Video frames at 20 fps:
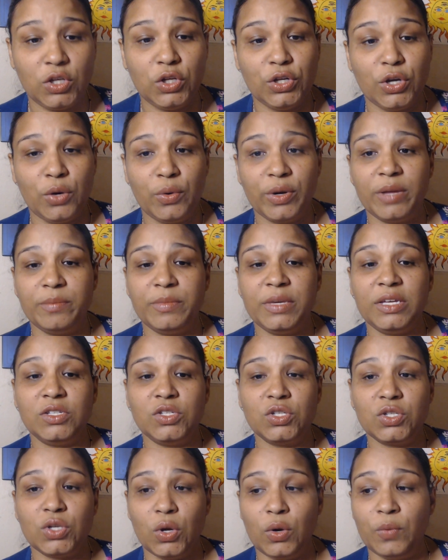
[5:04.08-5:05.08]
know what I mean?
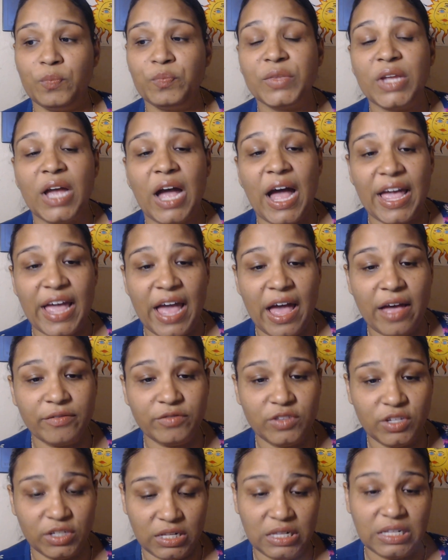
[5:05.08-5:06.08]
So I have
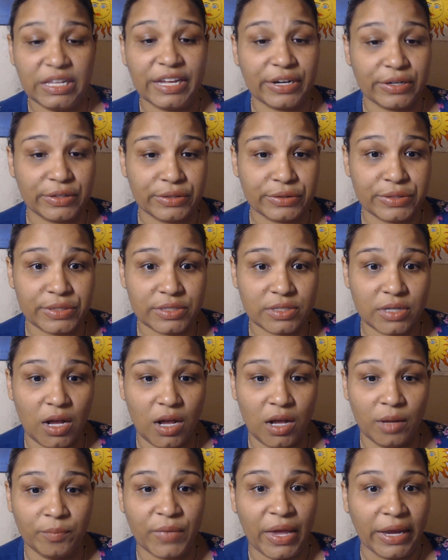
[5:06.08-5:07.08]
the clairs,
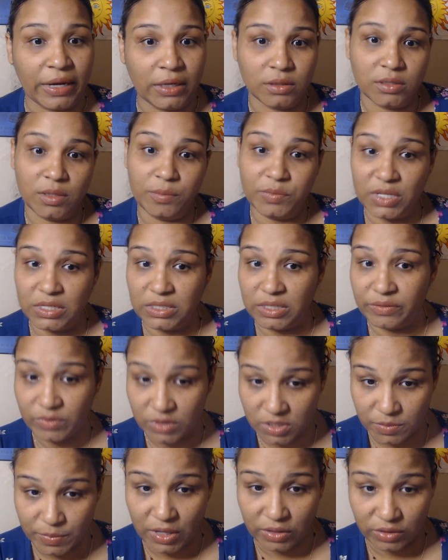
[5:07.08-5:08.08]
um, I can sometimes even
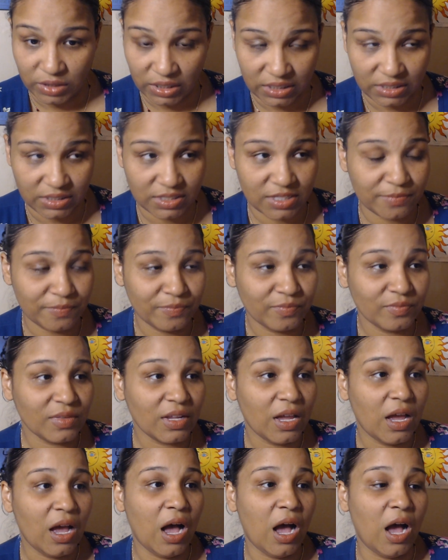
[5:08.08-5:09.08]
smell things.
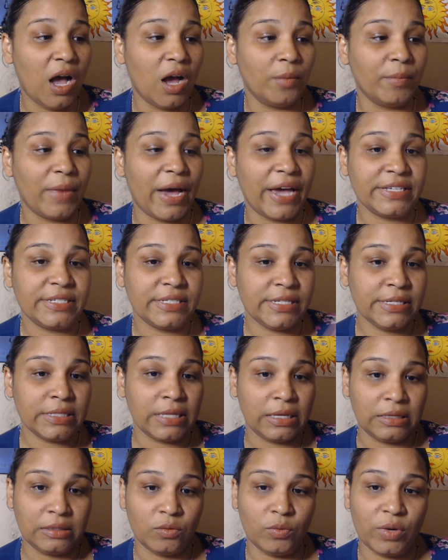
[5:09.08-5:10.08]
Um, I see
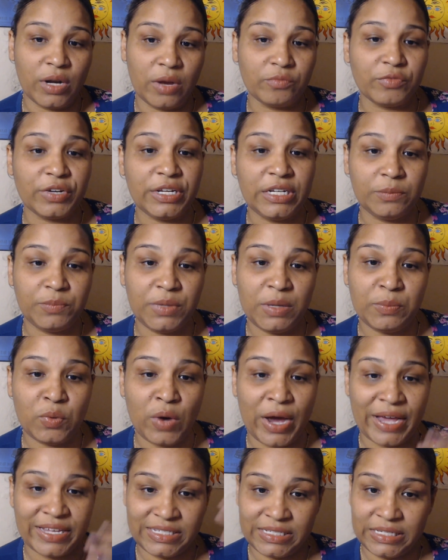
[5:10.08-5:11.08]
like when I'm reading people,
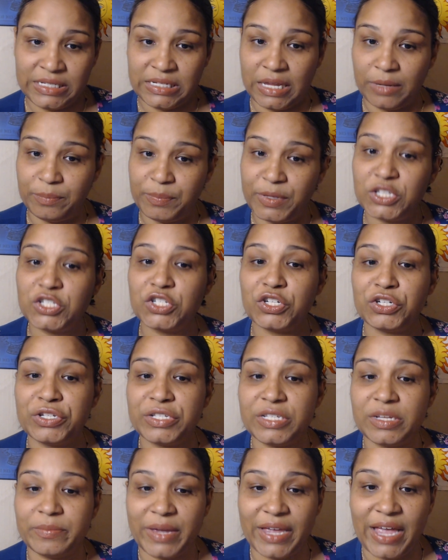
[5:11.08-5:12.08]
I see like
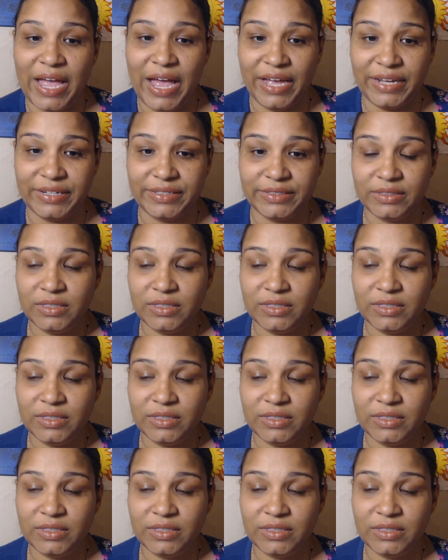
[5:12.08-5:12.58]
pictures in my head